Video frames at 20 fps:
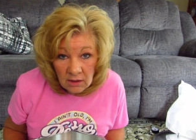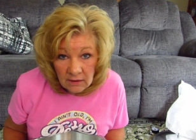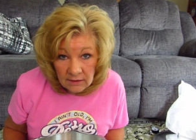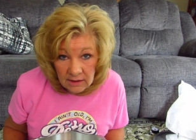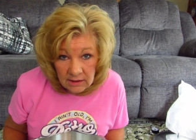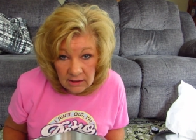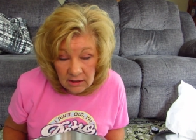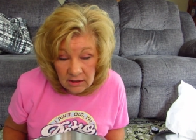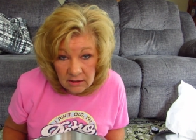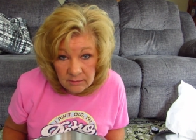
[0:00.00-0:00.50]

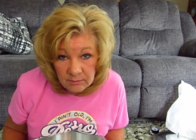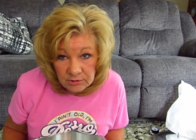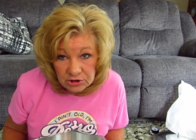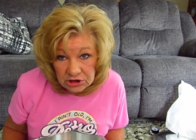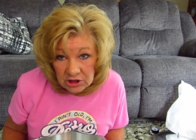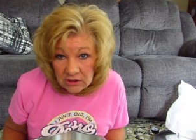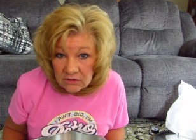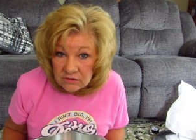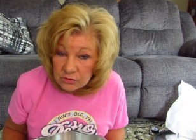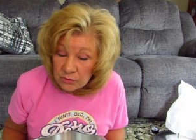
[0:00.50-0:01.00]
Canning
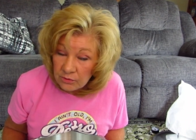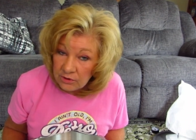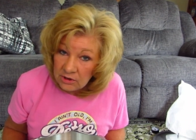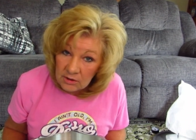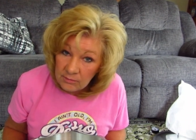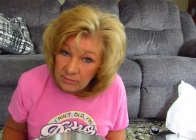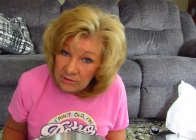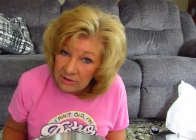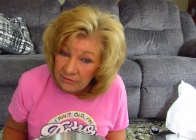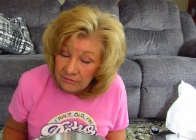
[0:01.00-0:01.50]
Michelle is going
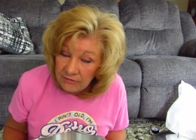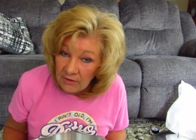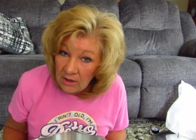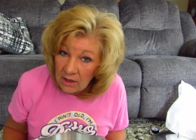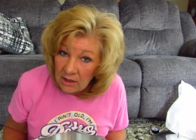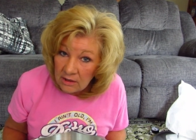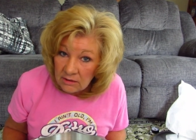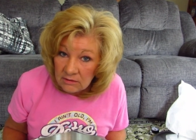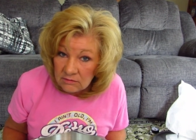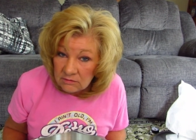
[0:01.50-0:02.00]
to be a
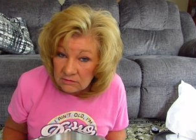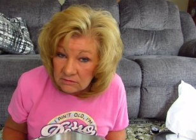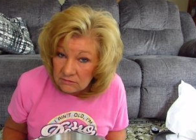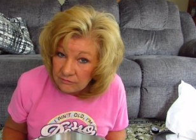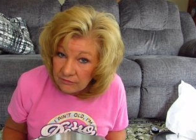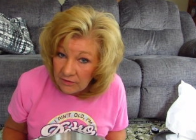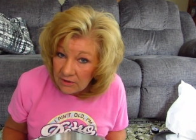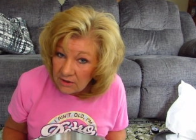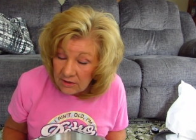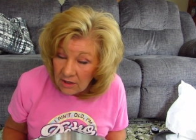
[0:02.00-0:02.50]
fun
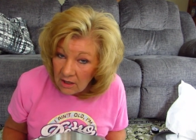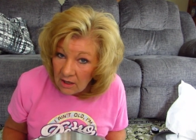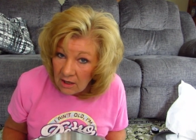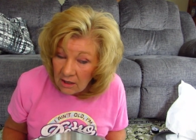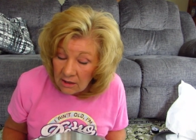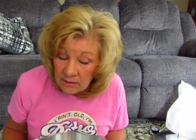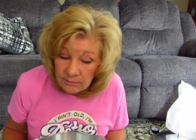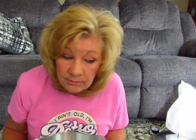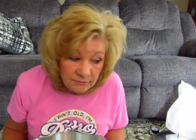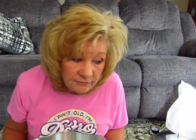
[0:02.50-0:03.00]

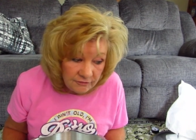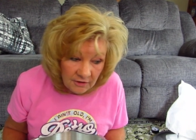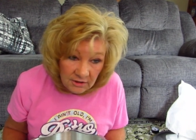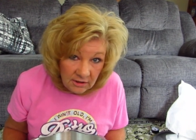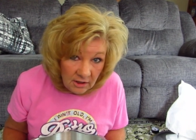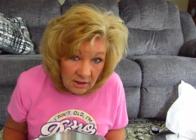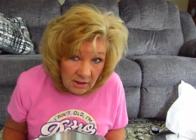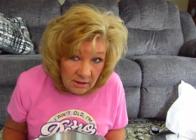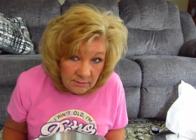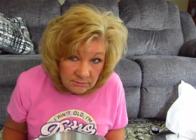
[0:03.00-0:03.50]
time, fun
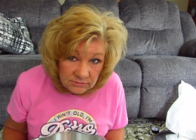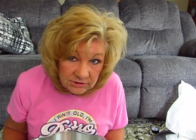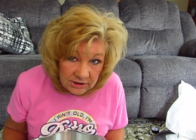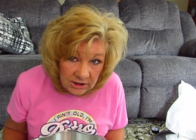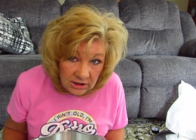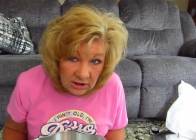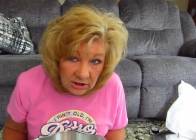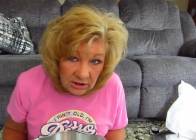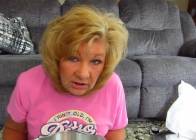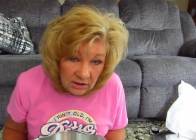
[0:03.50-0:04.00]
times
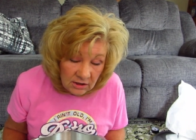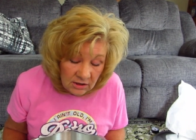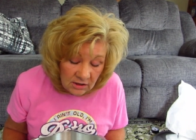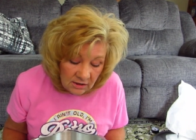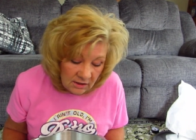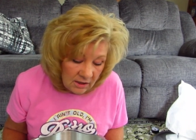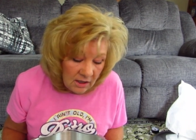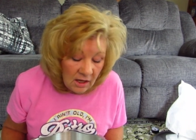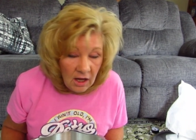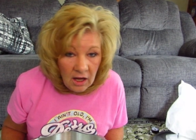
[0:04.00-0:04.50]
here,
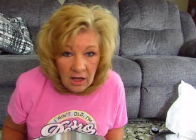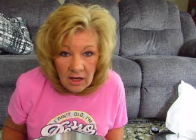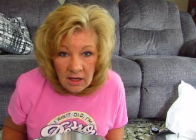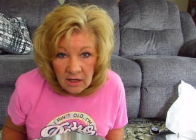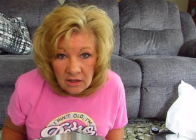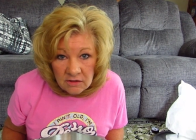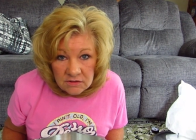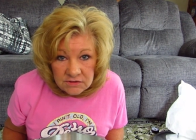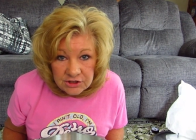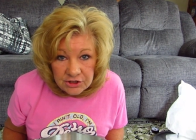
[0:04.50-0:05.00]
and
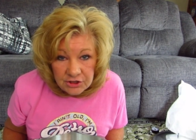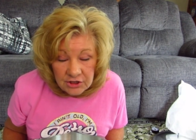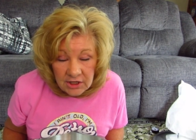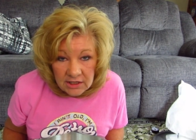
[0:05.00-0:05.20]
I'll see you